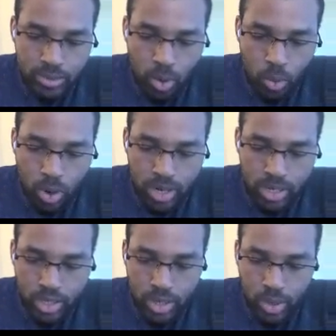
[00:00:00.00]
for 1
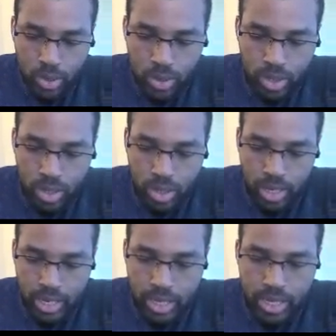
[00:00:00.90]
and 2
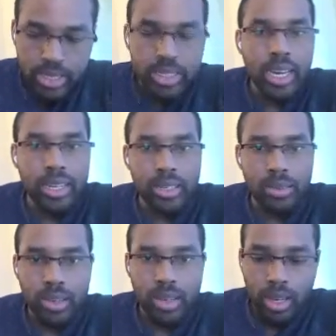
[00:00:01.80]
in this set.
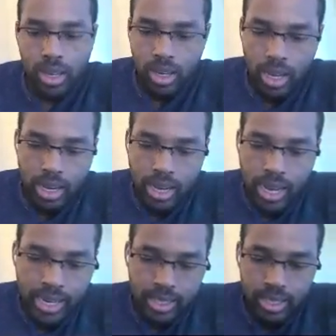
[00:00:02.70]
I
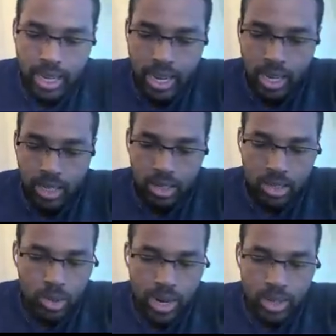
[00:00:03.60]
could say,
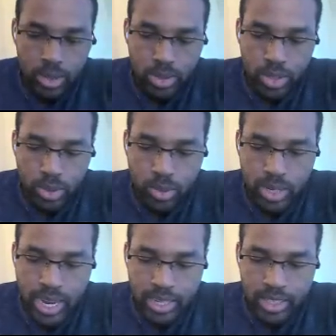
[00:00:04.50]
do I include 2?
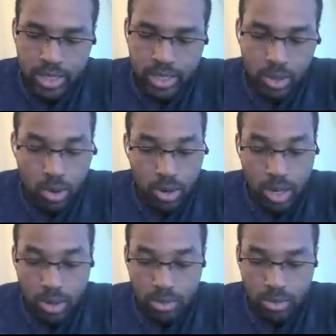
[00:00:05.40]
Yes, or
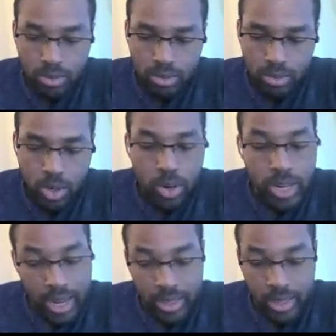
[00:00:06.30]
no, or
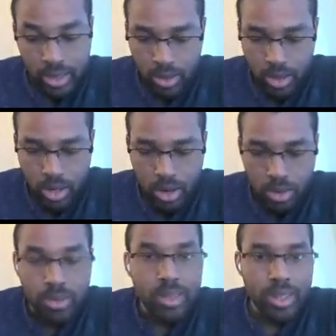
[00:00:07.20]
yes, or
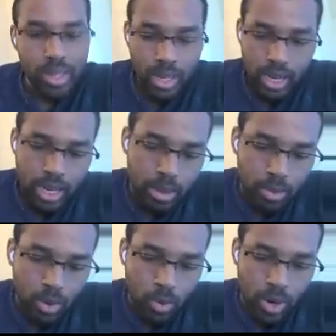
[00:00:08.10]
no.
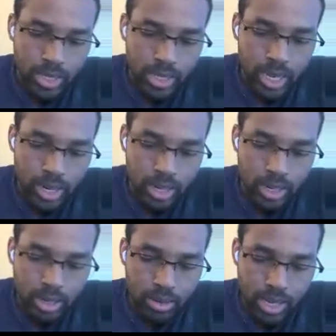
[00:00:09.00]
Whereas
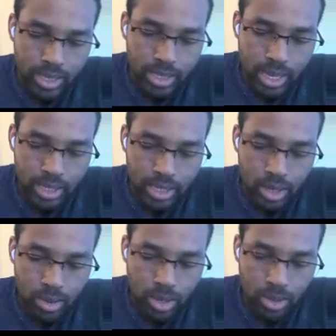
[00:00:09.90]
here, yes, yes,
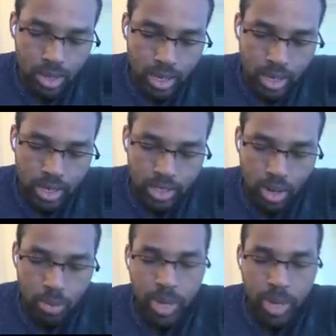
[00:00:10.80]
no, no. These are all